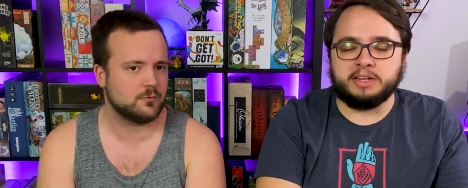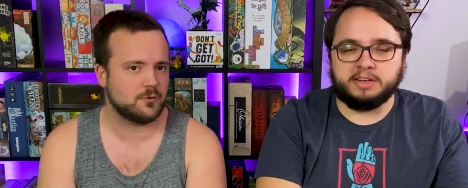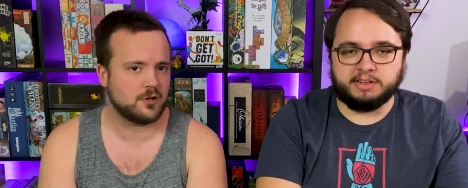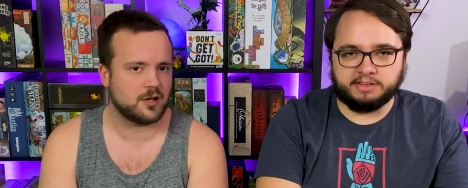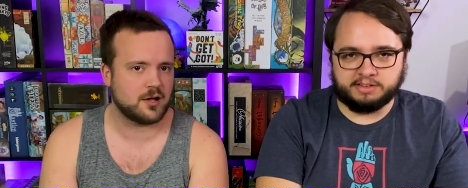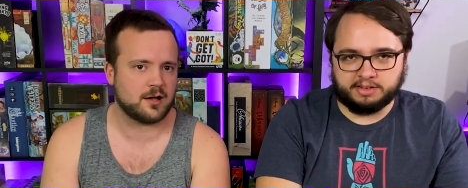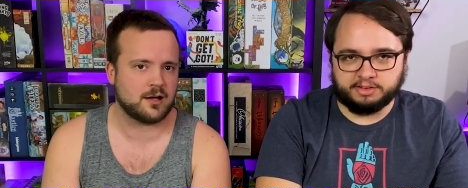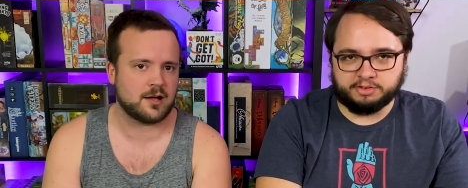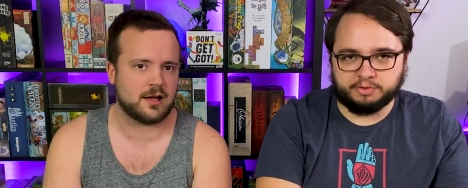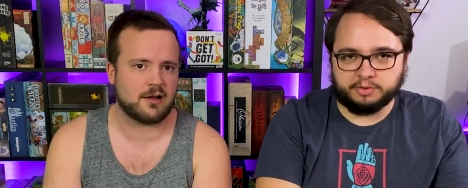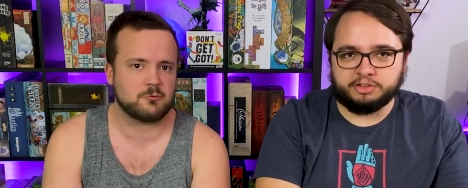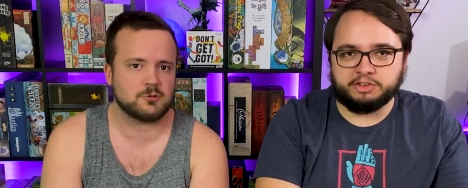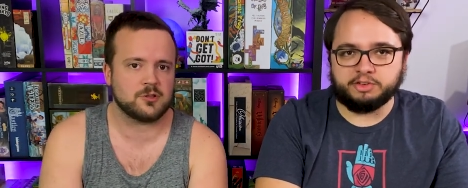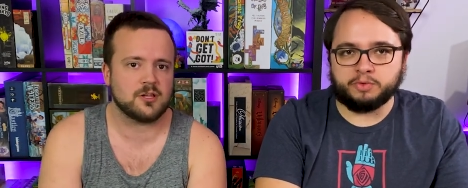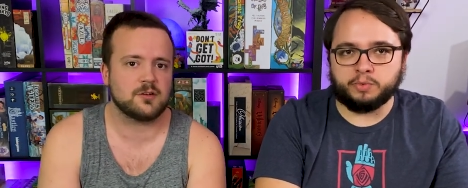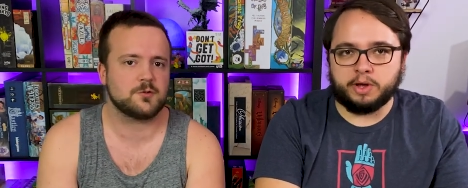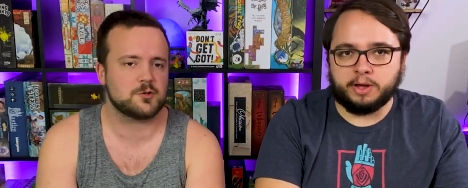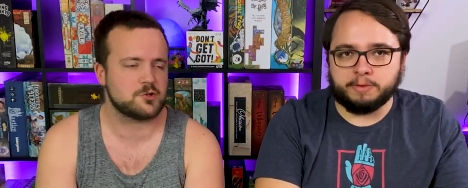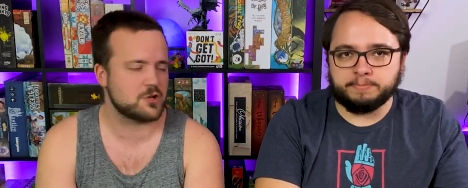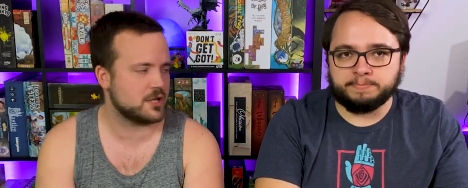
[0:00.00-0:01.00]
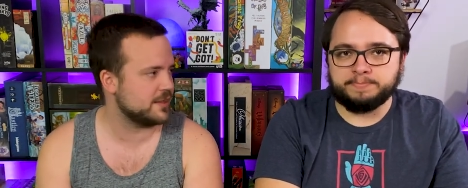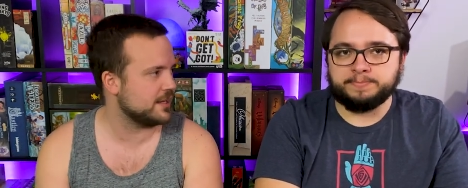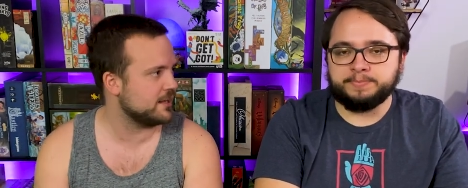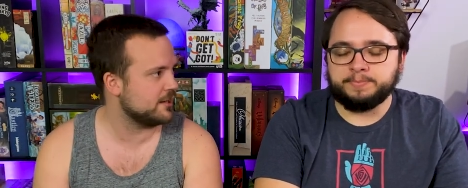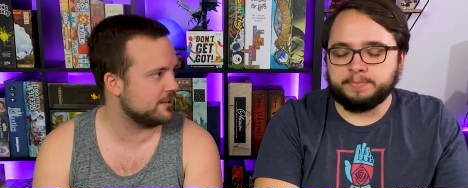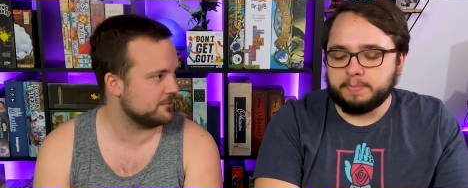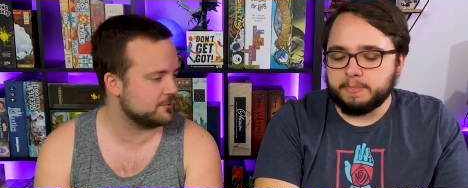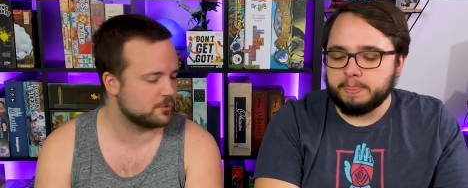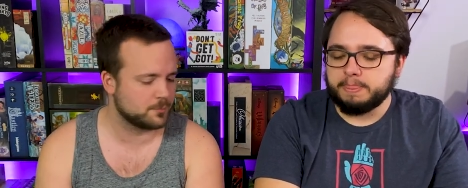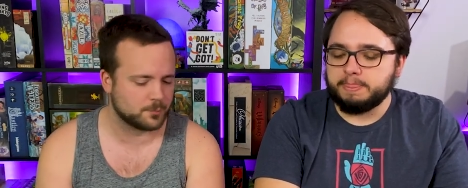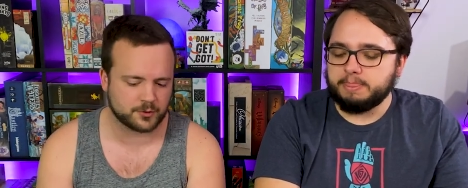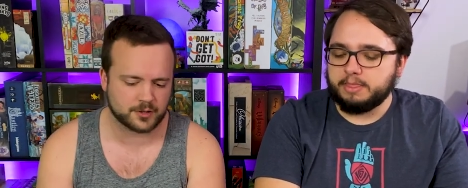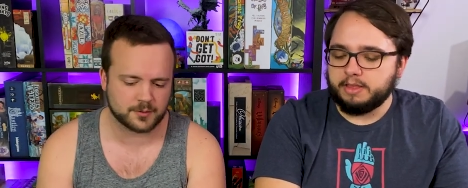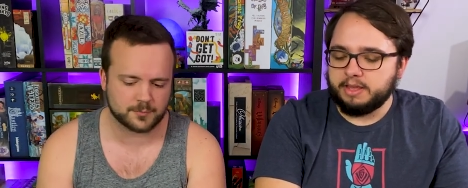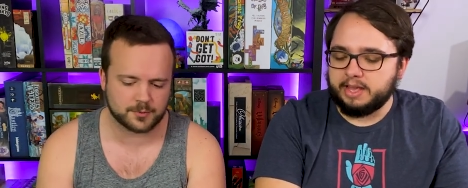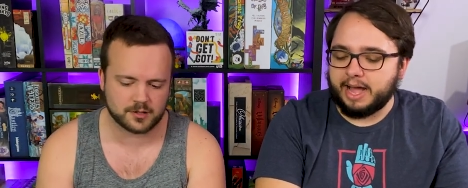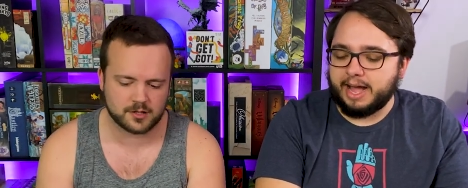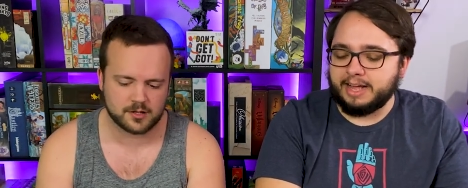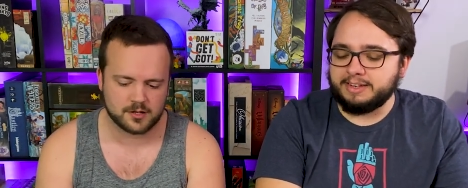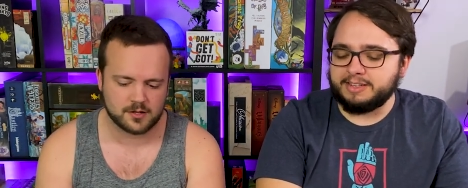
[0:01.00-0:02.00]
Speaker 1: It is on the uh, Switch. I would love well. to try that at some
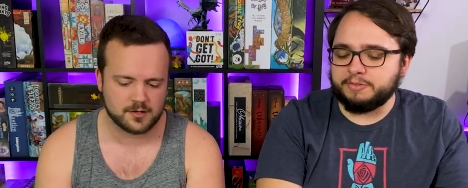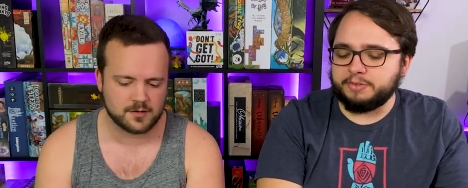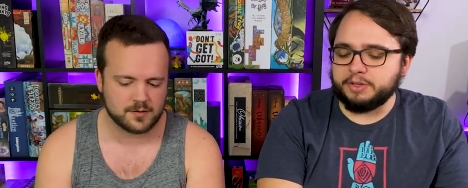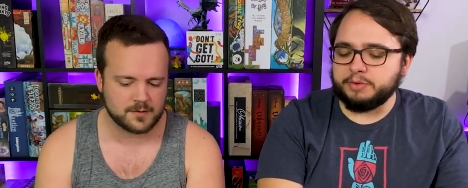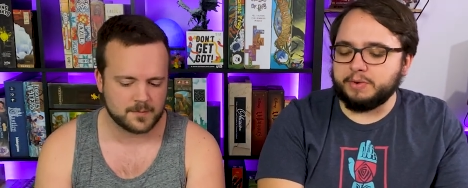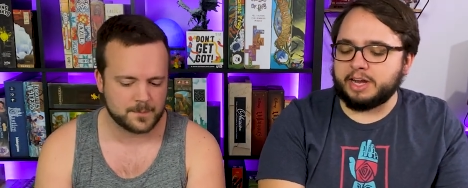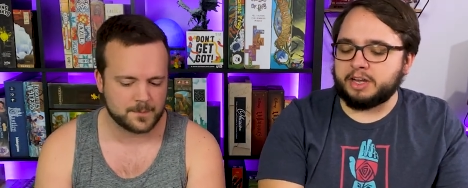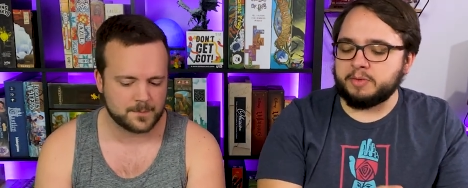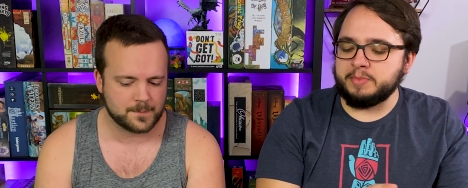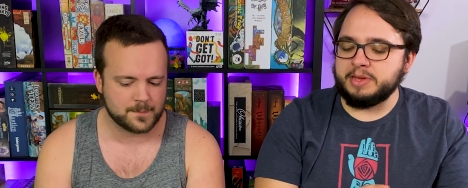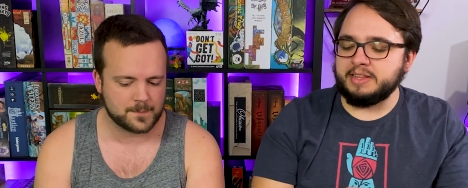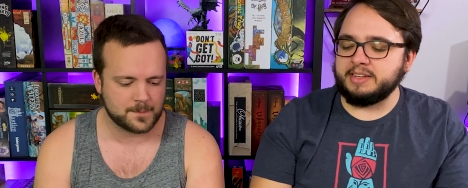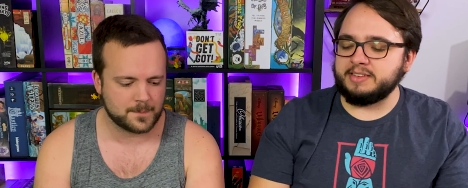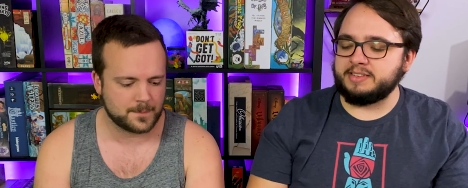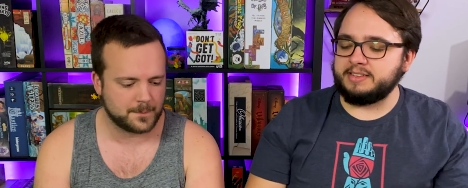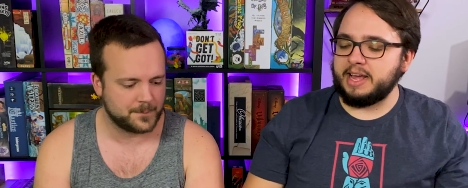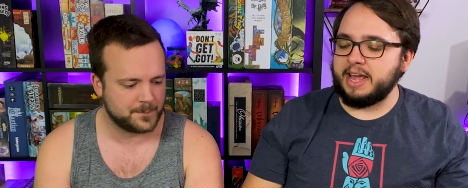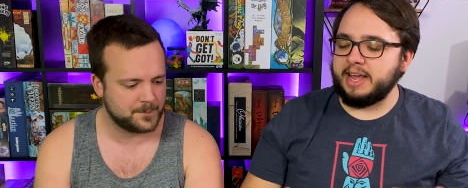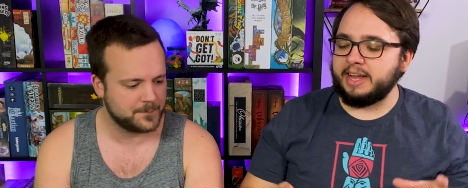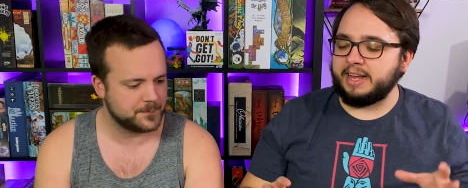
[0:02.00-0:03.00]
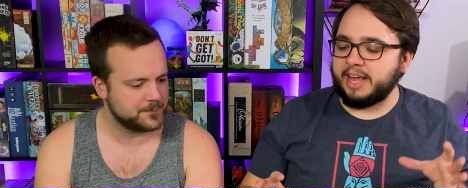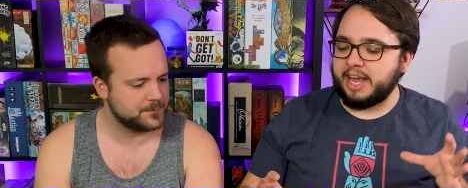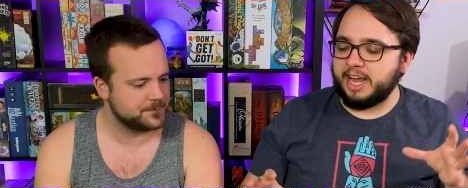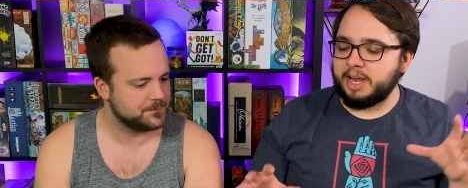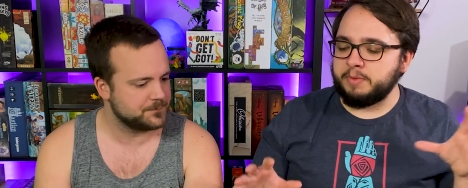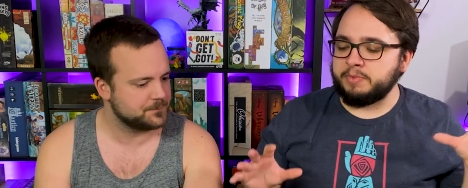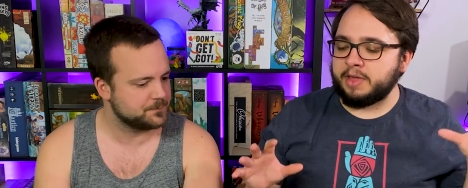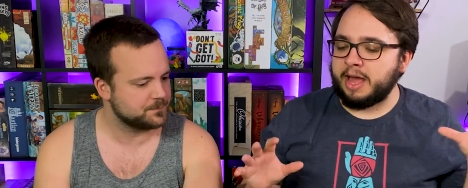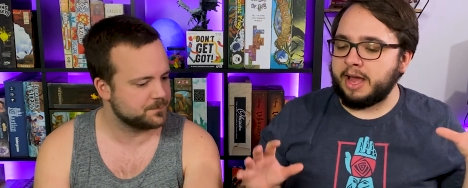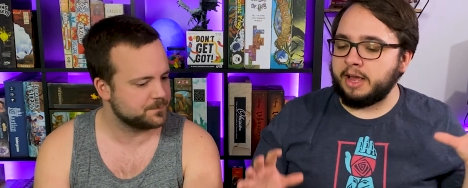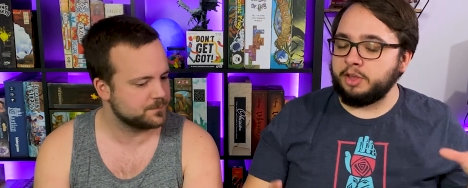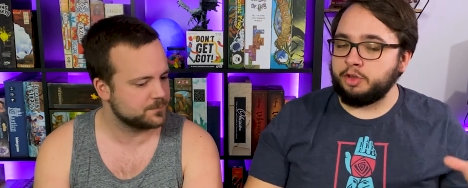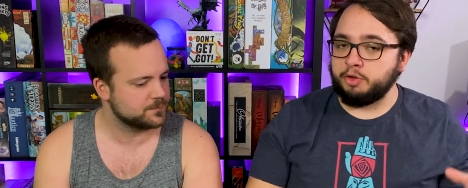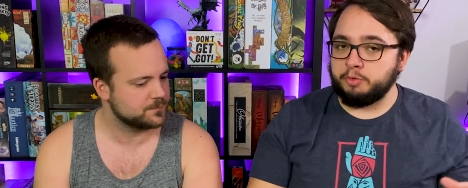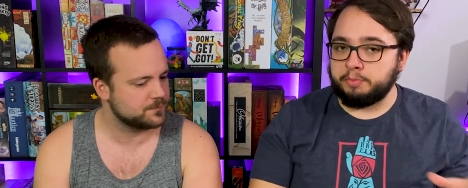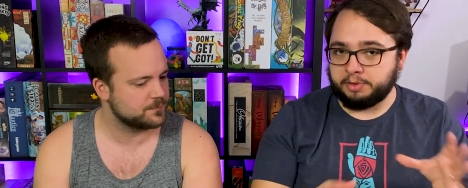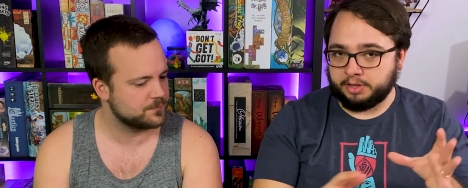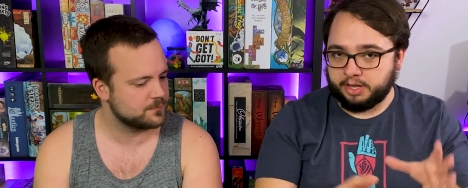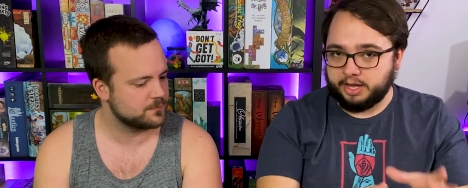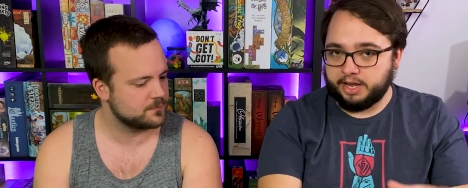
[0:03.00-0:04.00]
point. But. Yeah, I definitely recommend this a game that
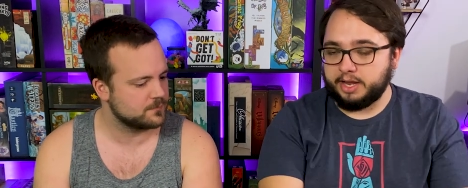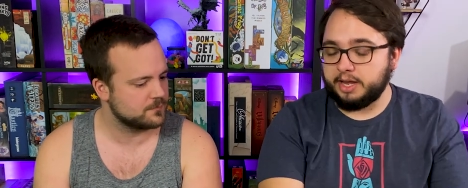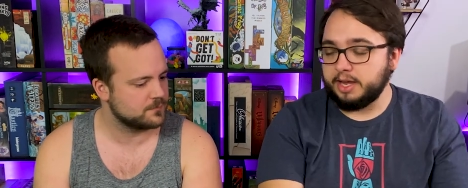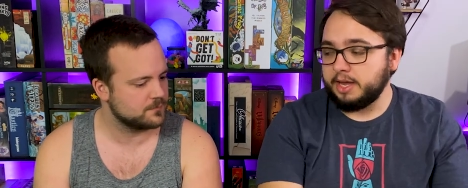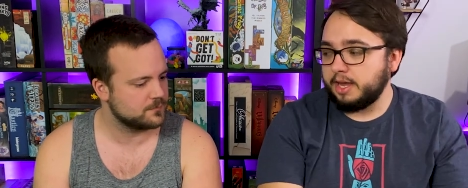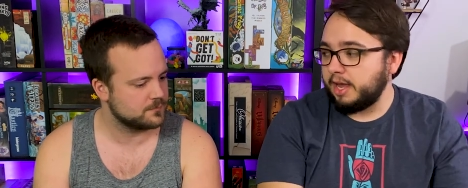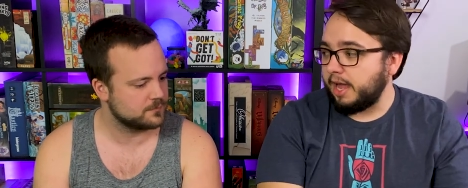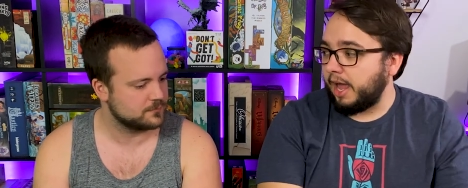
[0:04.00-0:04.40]
you play.